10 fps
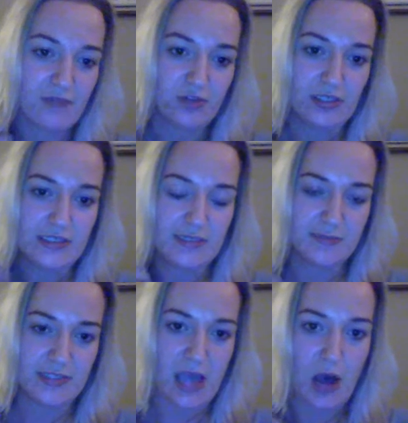really
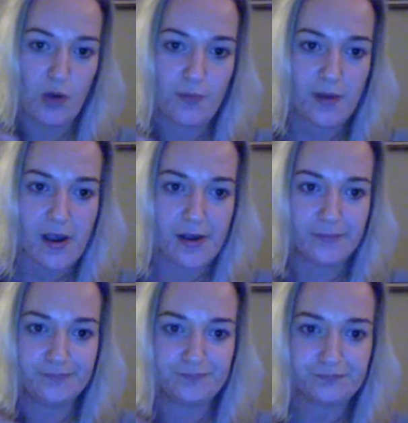seems to help.
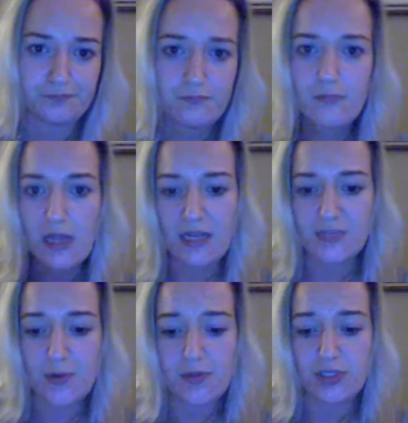And that's
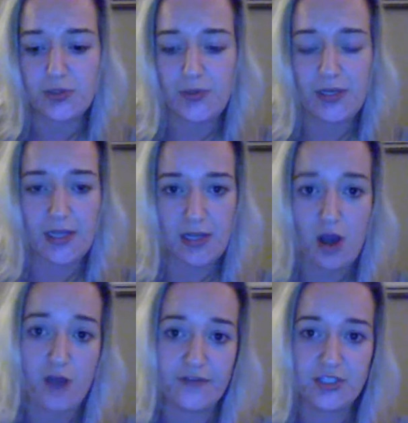what we do in
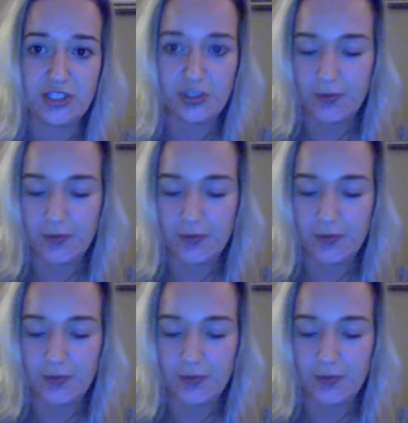office too.